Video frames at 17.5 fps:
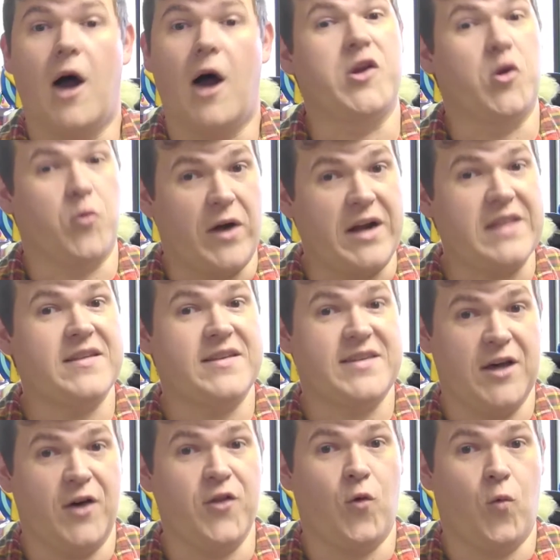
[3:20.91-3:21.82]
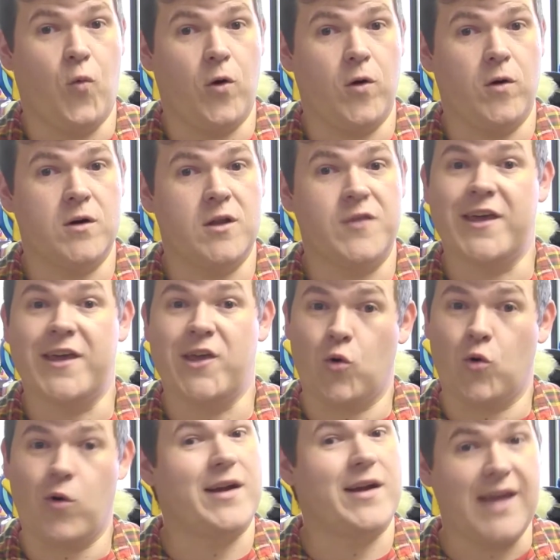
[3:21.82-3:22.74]
you ready to tell the world that
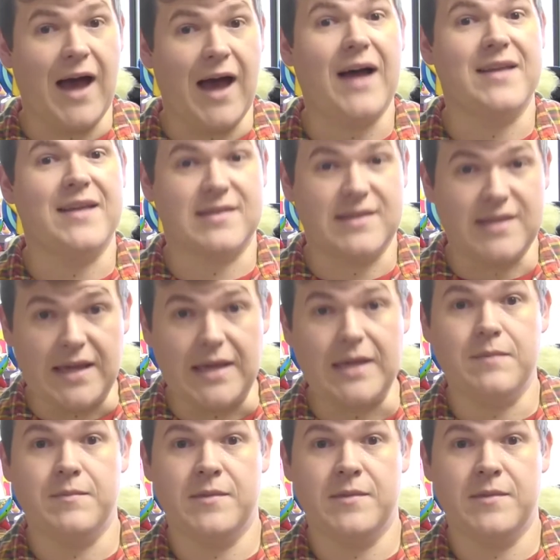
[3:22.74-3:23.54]
you're on God's team?